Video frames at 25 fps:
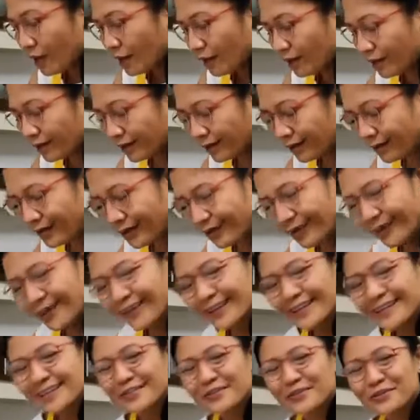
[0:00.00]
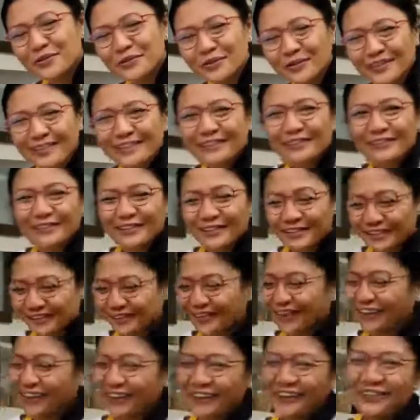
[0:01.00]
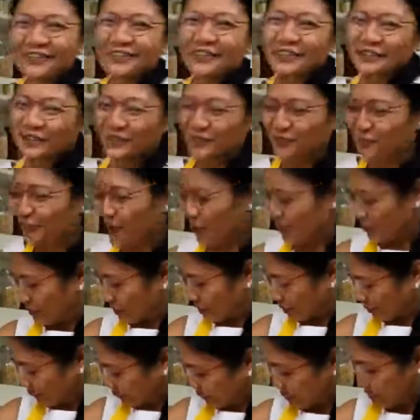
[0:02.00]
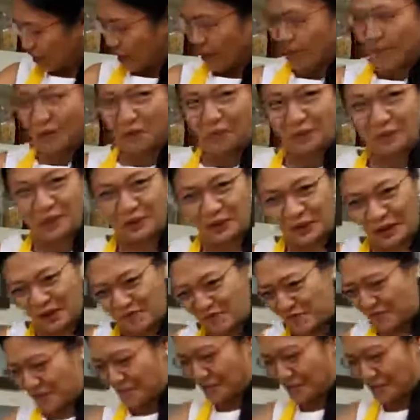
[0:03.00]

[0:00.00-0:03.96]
Oh, it's really tiring to pound. In no time, I'm going to have a